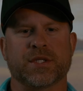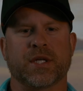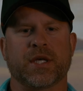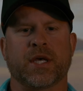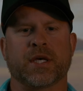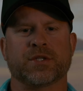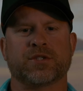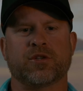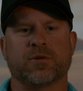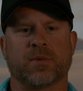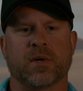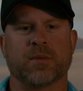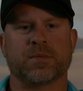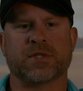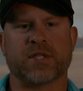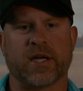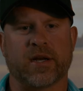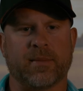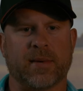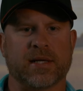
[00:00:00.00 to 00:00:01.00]
to get super
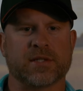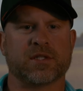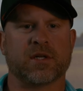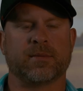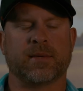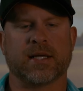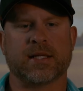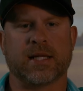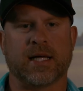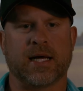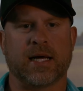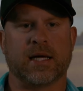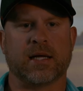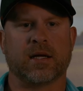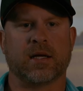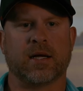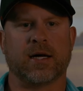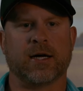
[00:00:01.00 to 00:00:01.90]
upset about something like that.